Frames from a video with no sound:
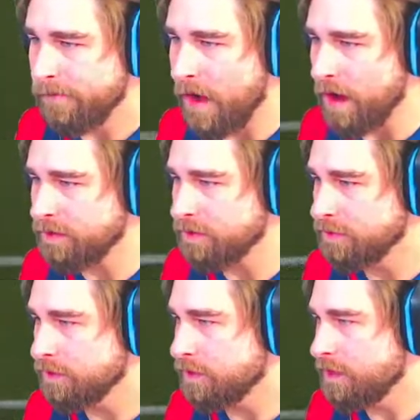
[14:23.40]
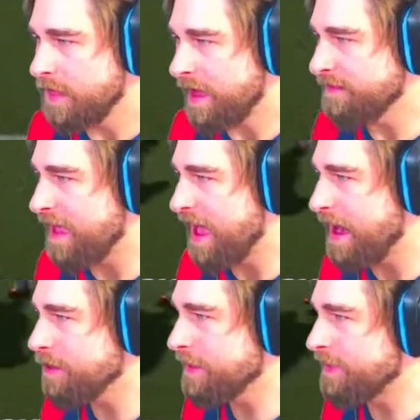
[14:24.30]
Fuck. That's not
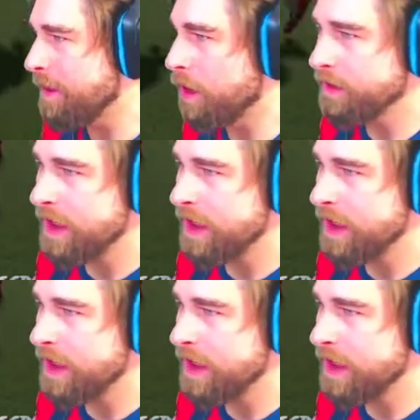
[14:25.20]
how you get that run